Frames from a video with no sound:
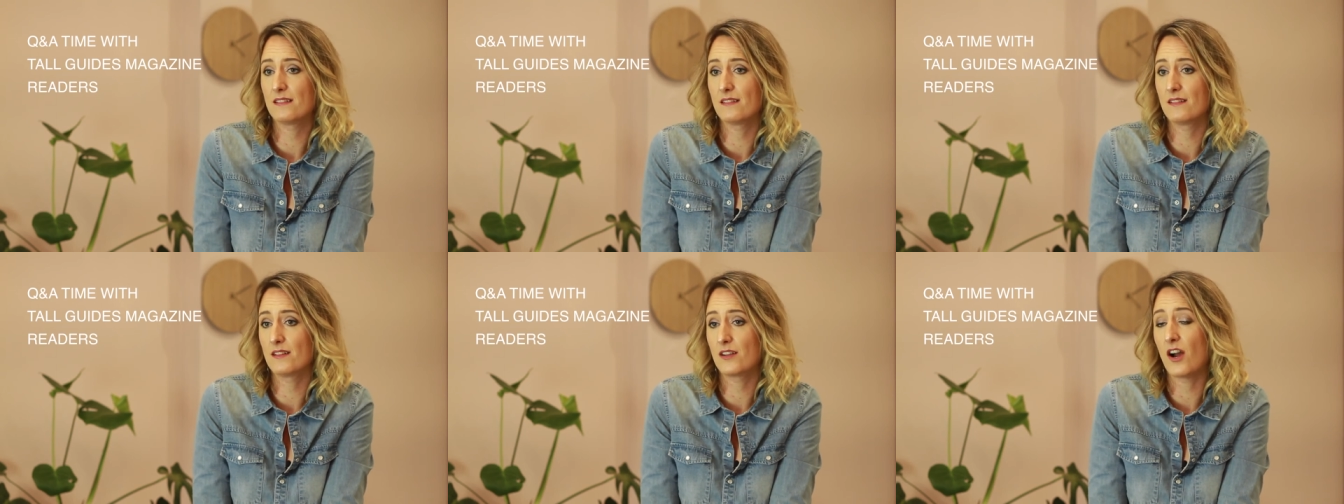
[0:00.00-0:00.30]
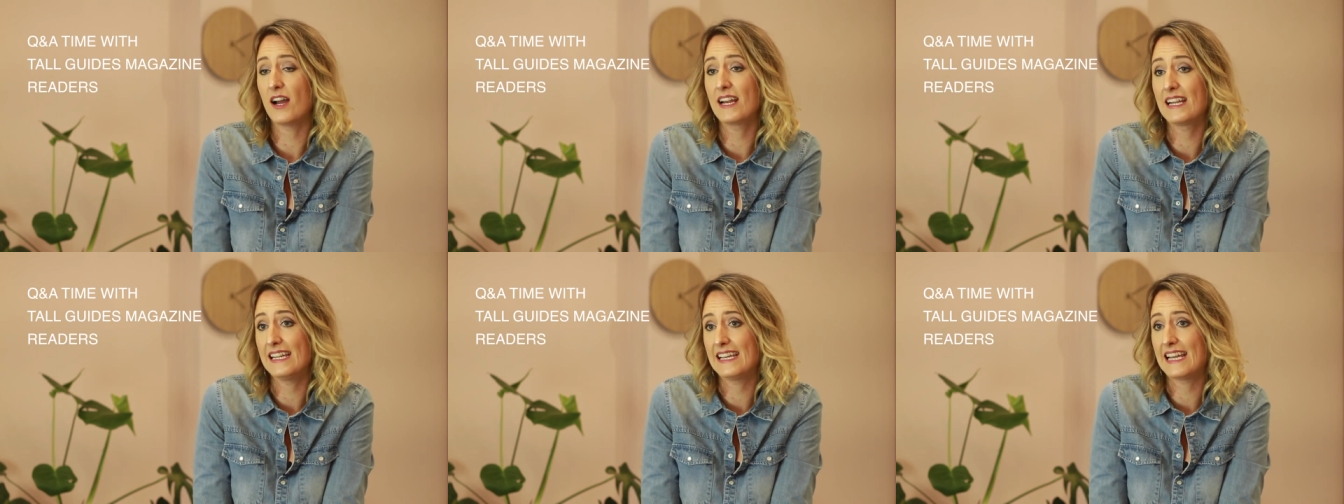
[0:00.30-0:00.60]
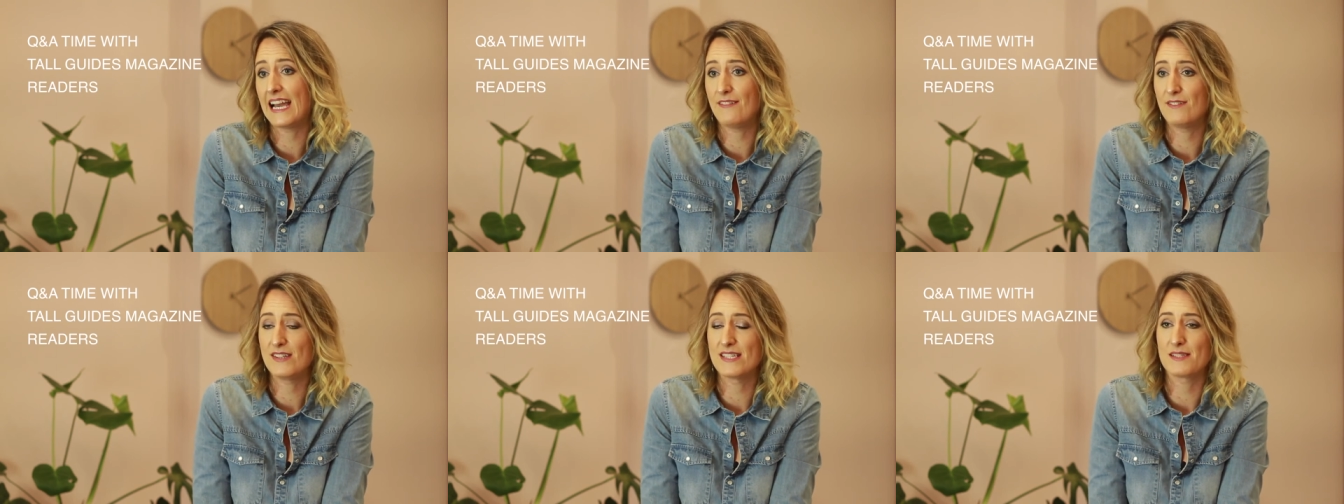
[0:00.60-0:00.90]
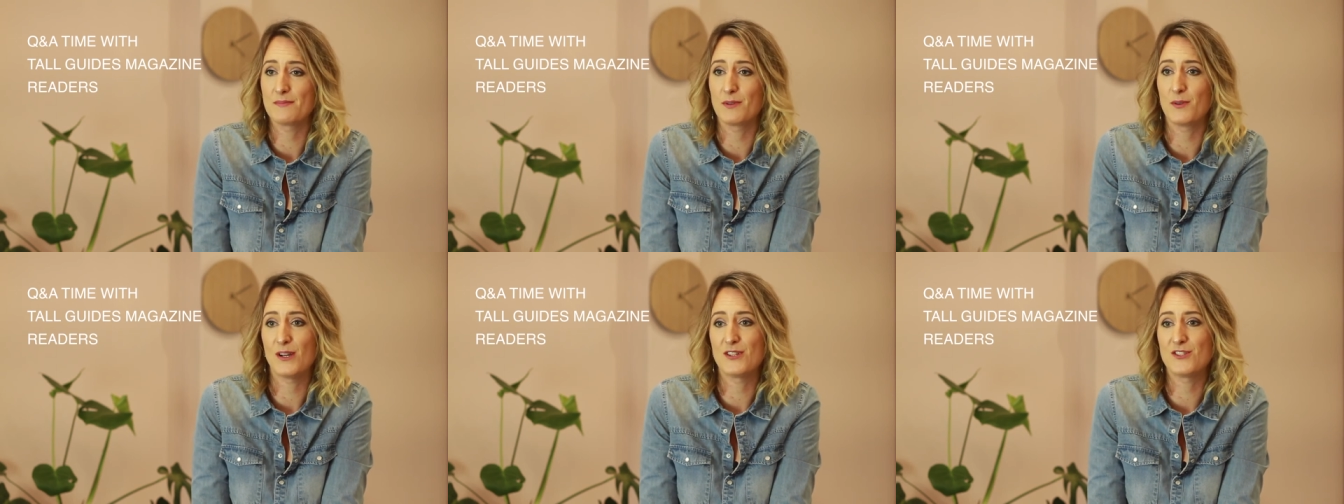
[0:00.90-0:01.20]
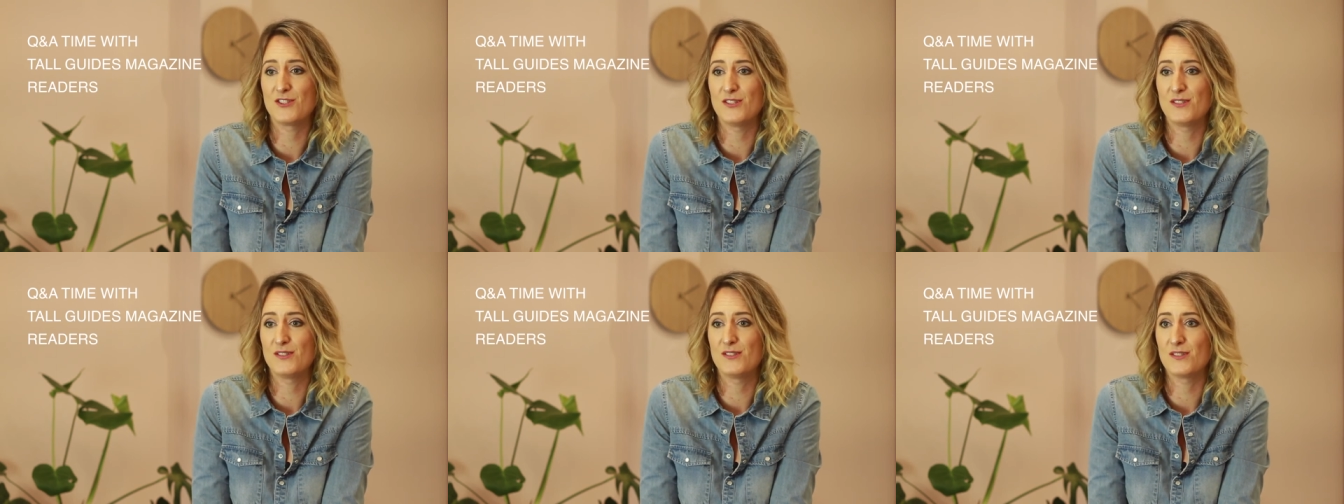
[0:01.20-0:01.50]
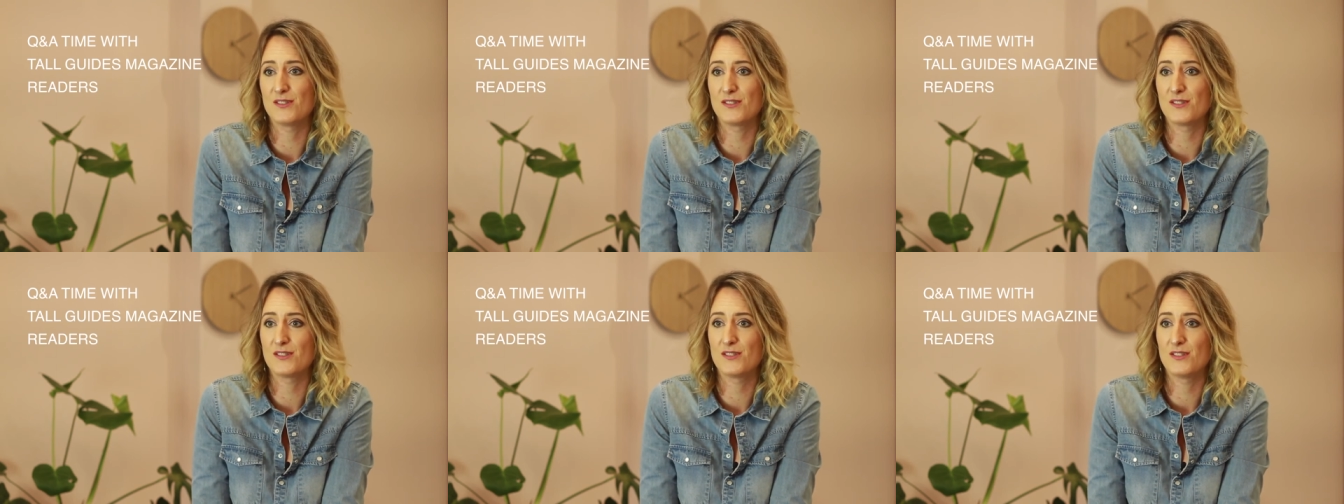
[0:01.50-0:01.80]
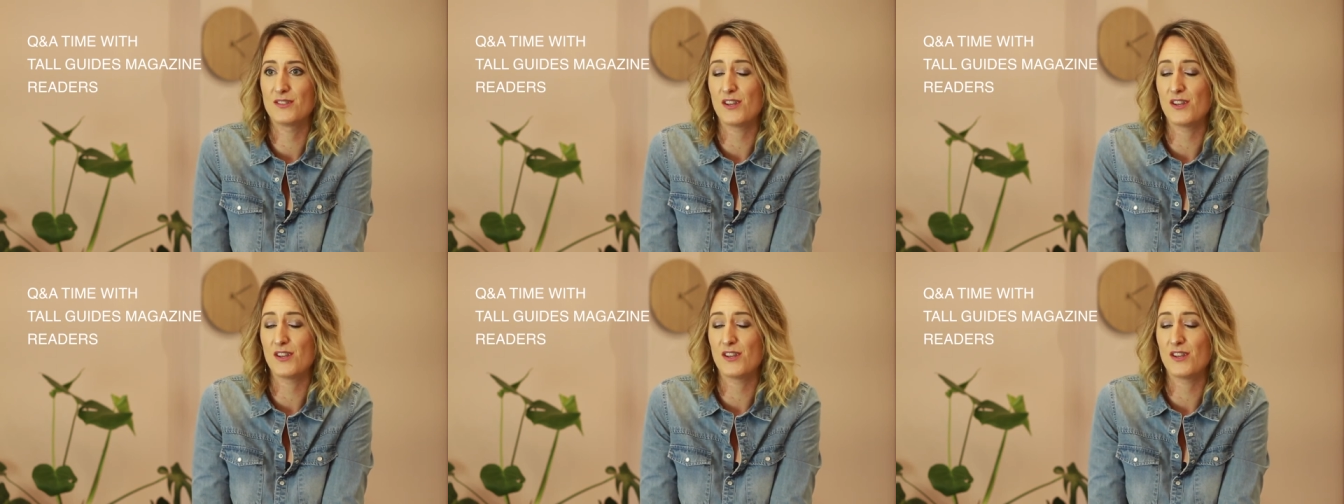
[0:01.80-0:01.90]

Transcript: kindly gave in some questions